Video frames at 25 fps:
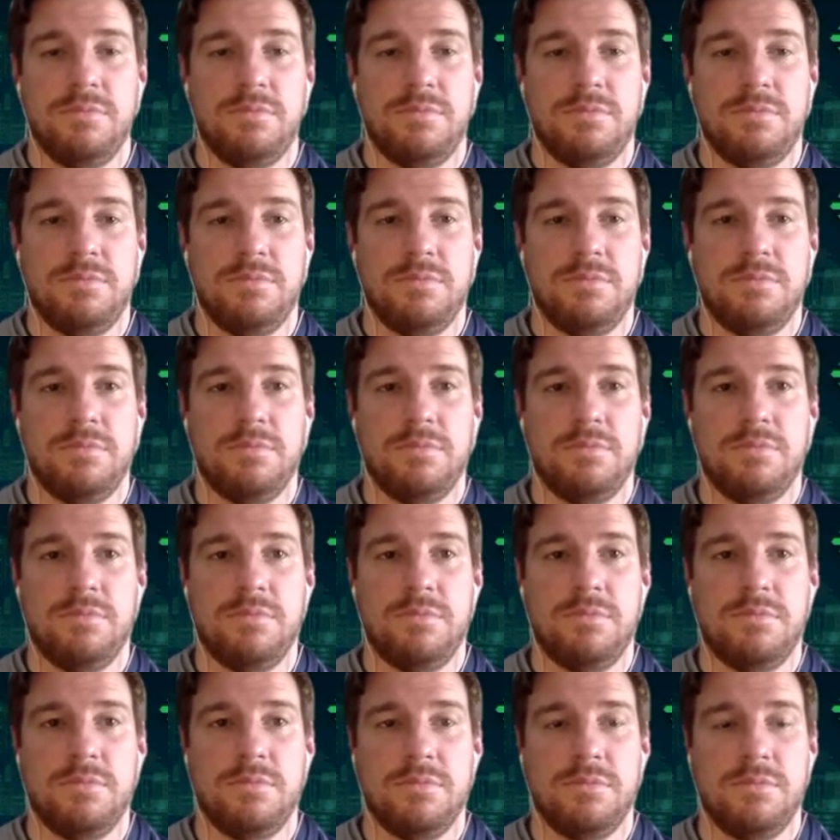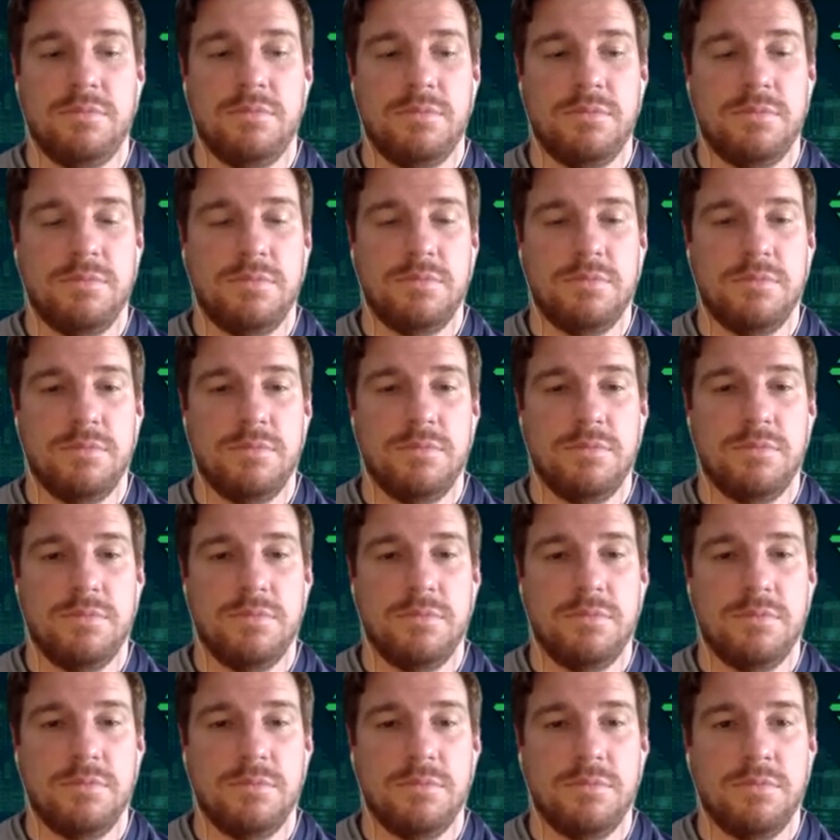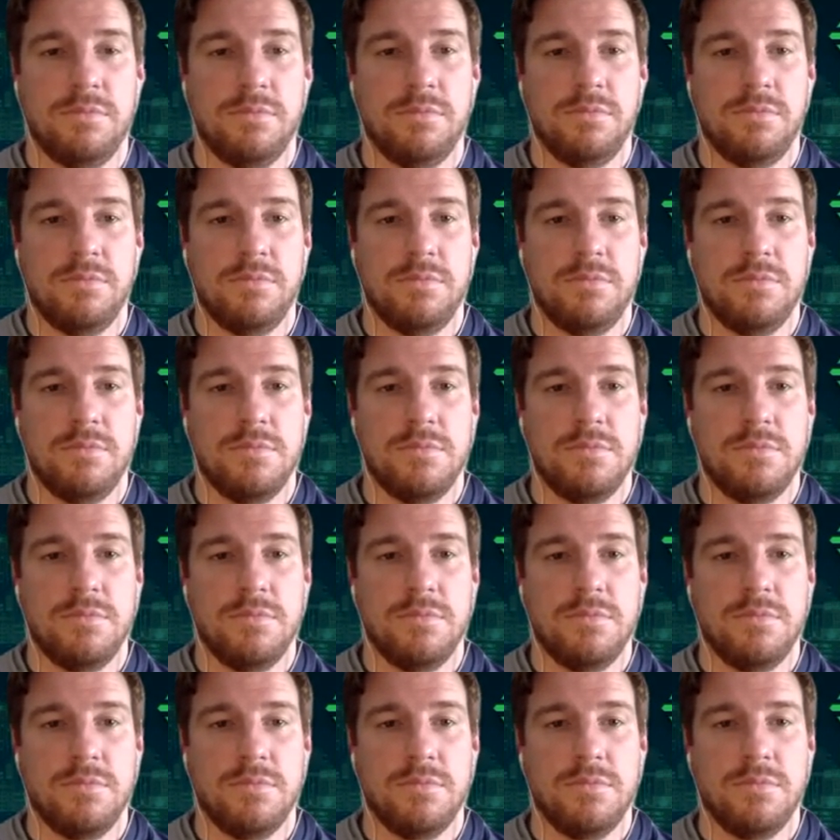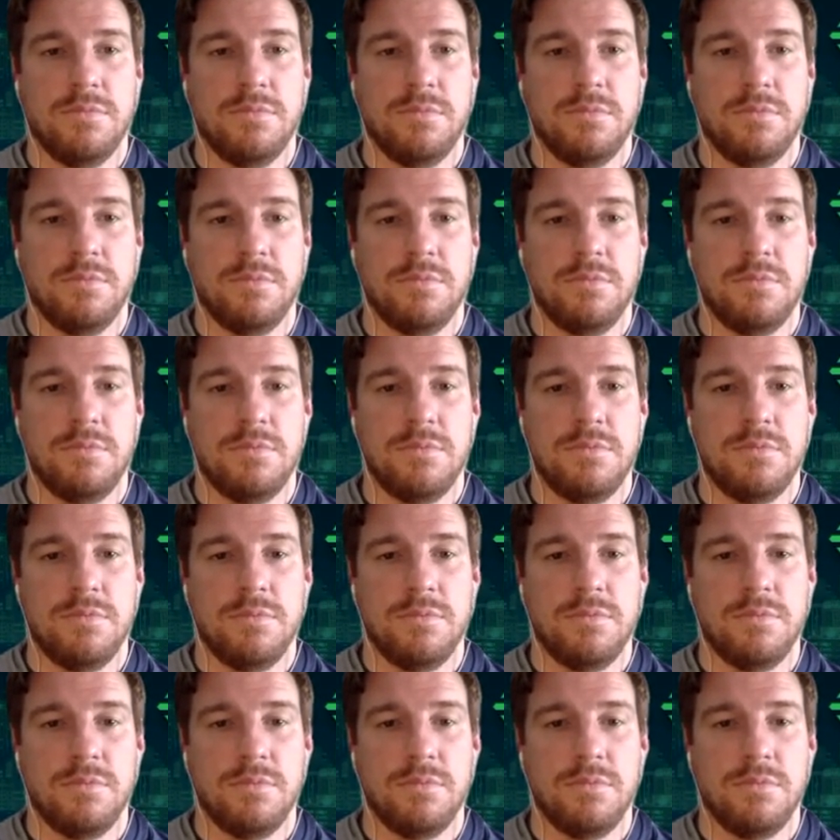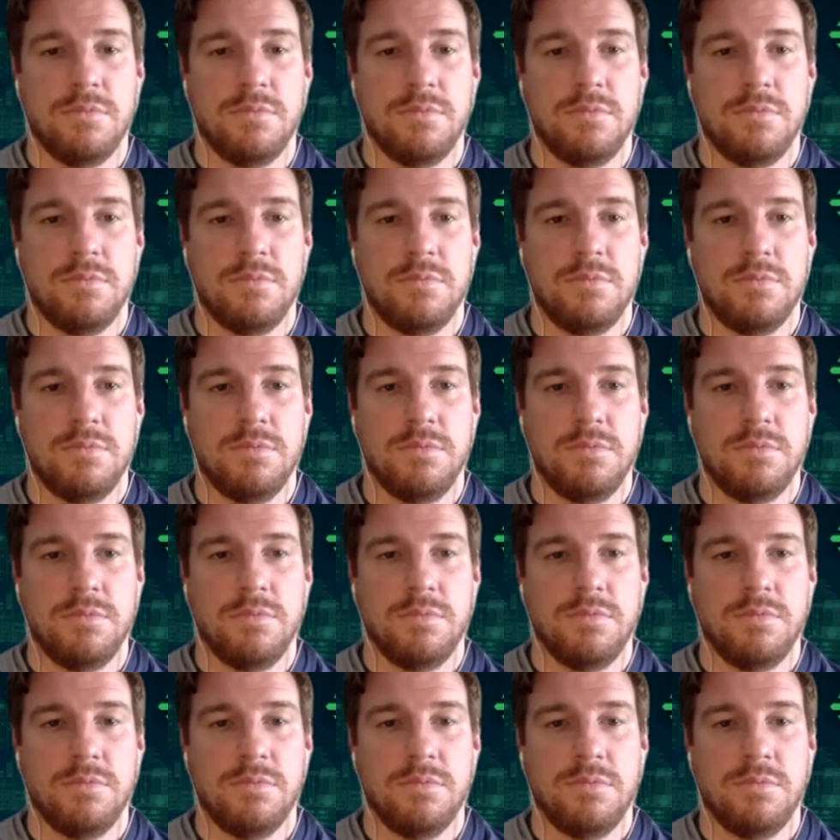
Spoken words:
This person isn't speaking.